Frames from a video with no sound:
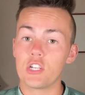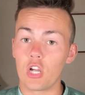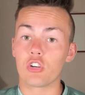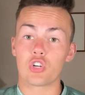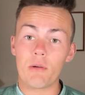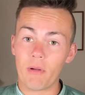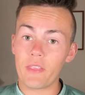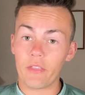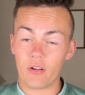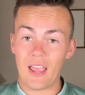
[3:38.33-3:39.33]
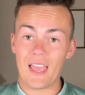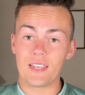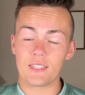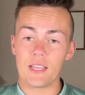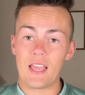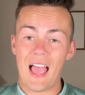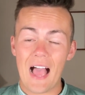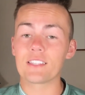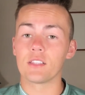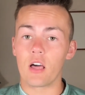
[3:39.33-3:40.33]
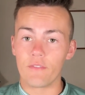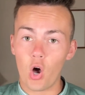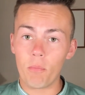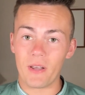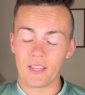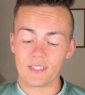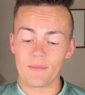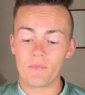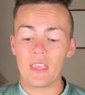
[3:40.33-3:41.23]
Donald Trump, on the other hand, has a lot of openings.